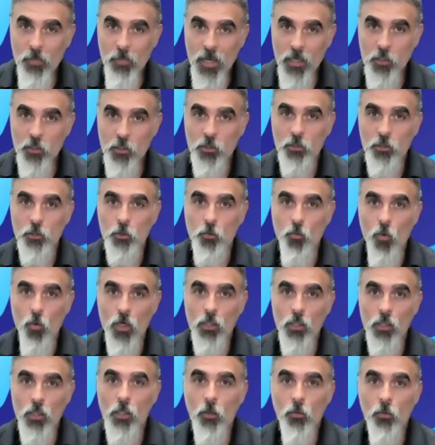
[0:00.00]
inspection,
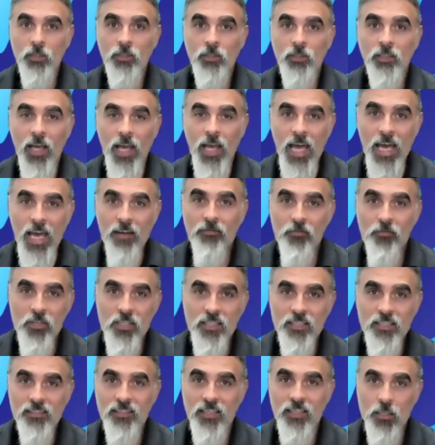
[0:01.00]
you want to go into
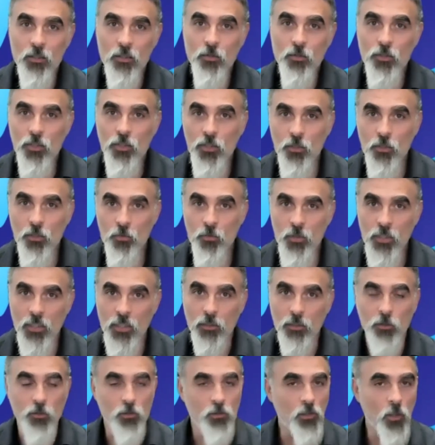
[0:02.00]
every single unit.
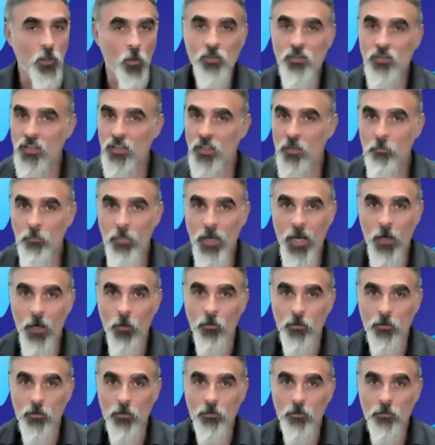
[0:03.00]
Don't skimp out.
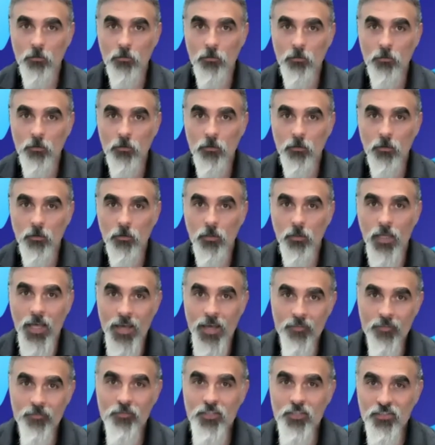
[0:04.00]

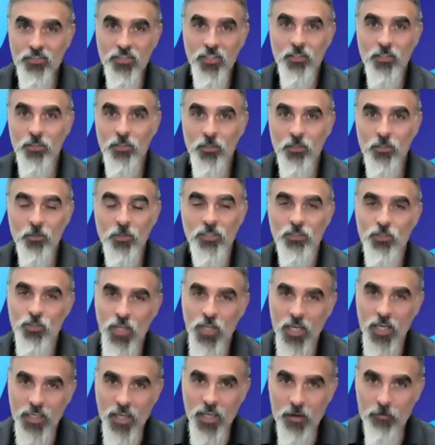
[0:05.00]
Every single unit.
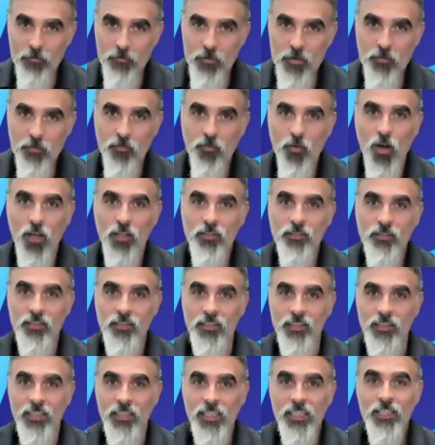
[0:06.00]
Check every
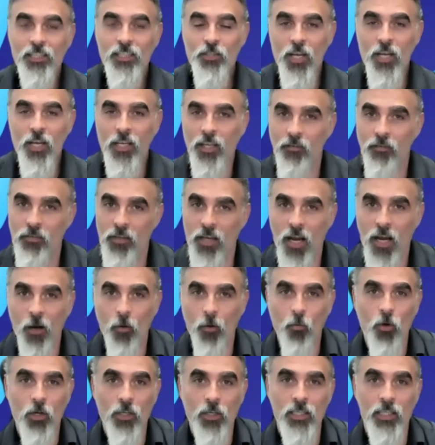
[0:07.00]
faucet. Check every hot
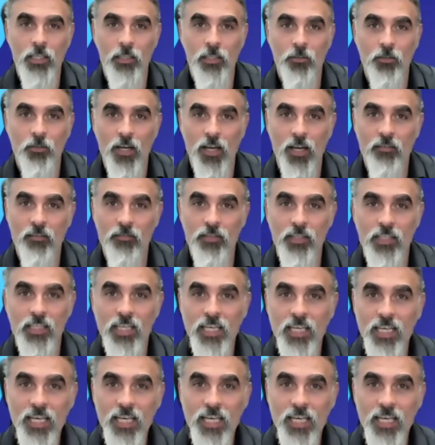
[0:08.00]
water heater, every